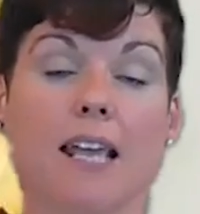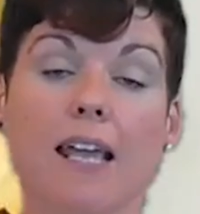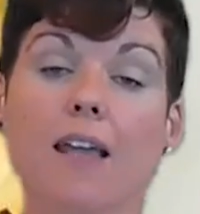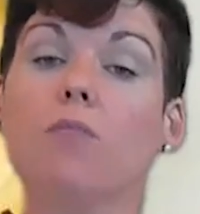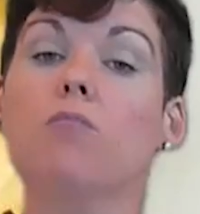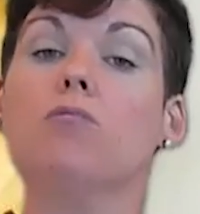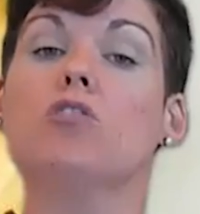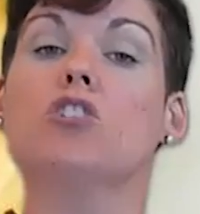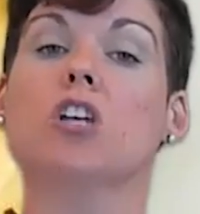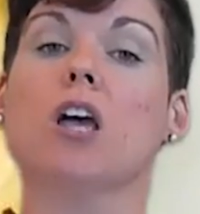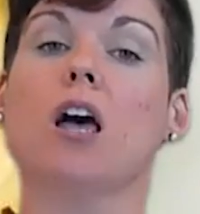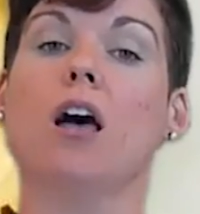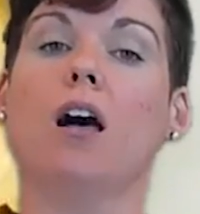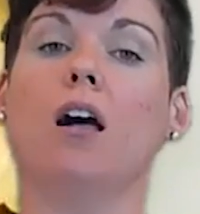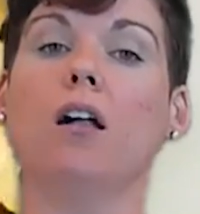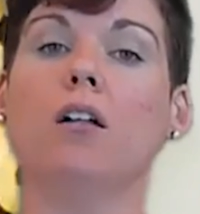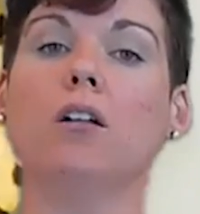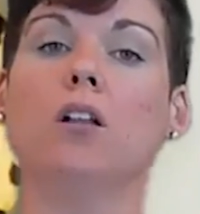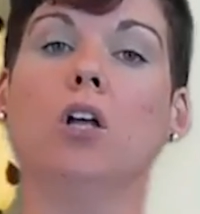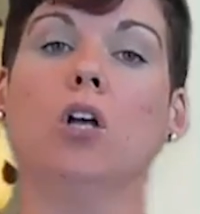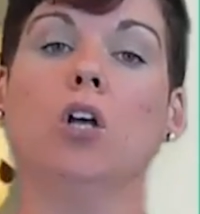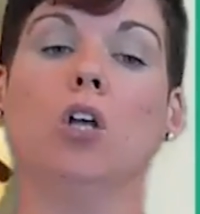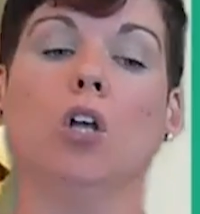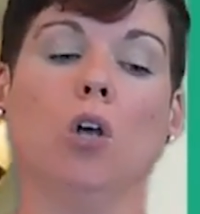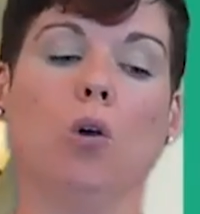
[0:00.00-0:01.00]
same
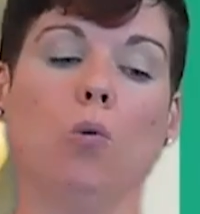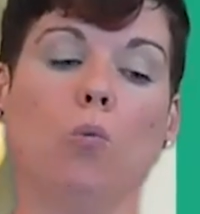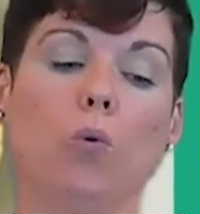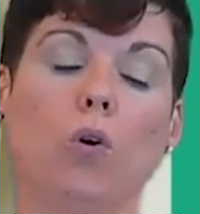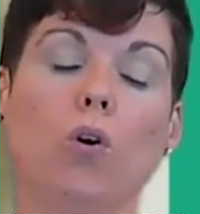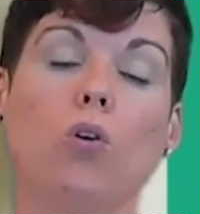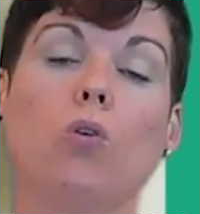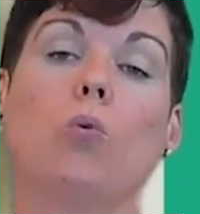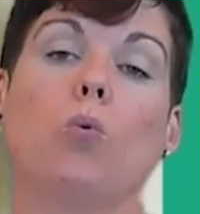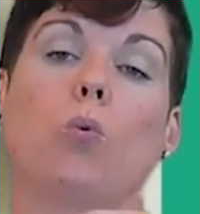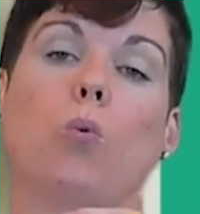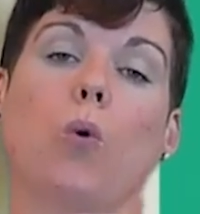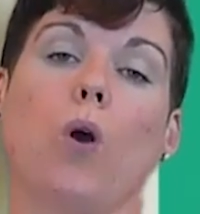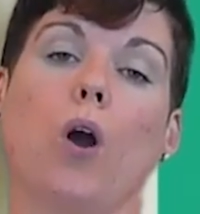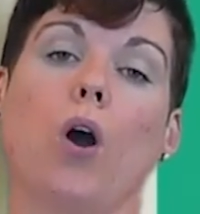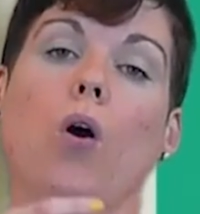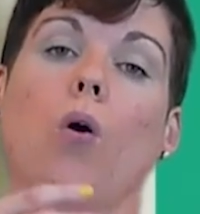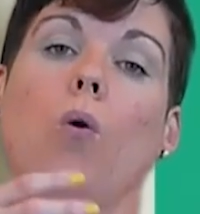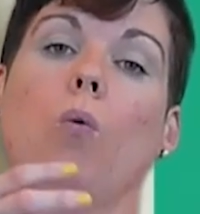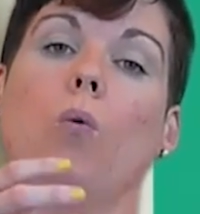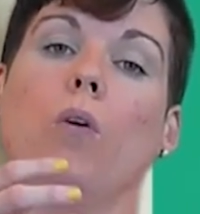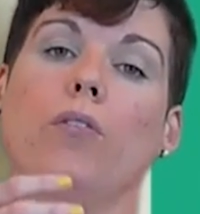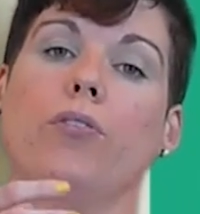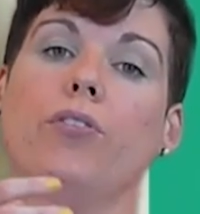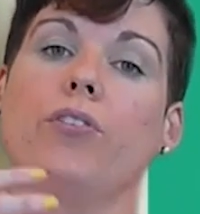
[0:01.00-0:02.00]
shell will
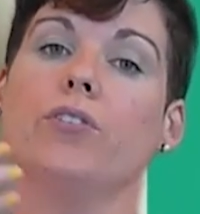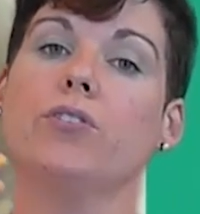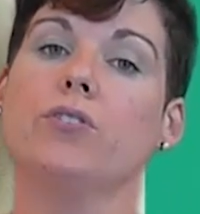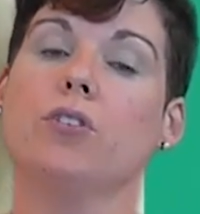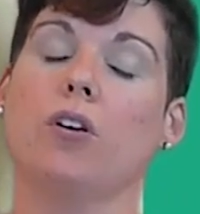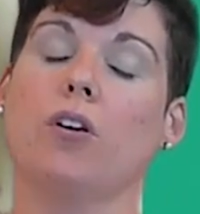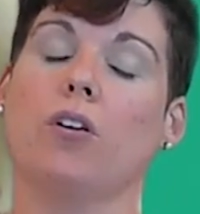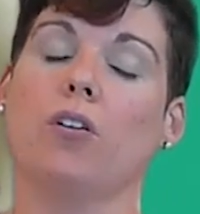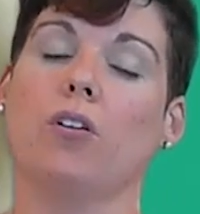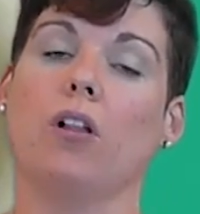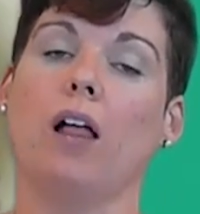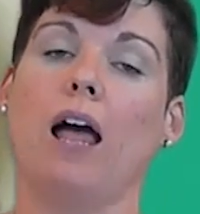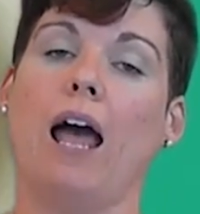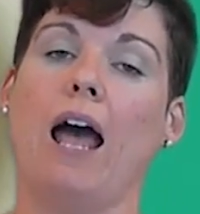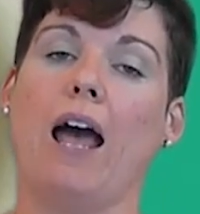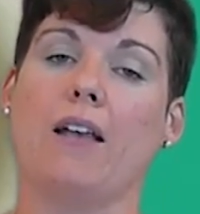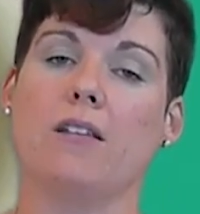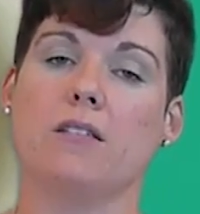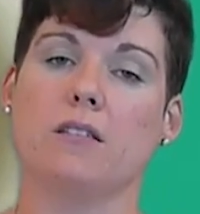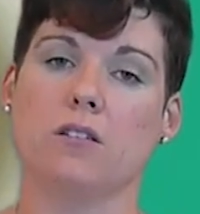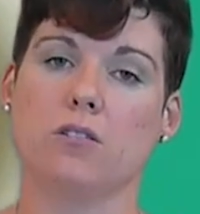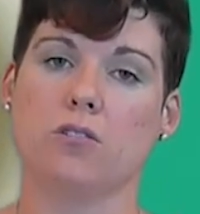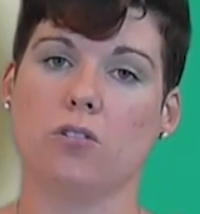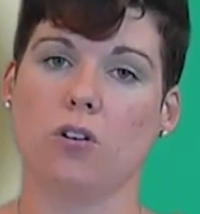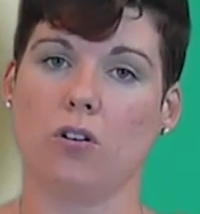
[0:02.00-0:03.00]
grow with the turtle
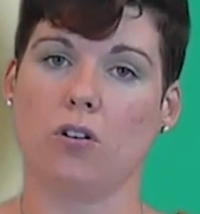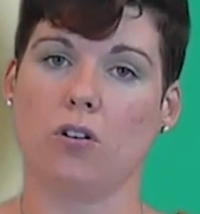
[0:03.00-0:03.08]
as the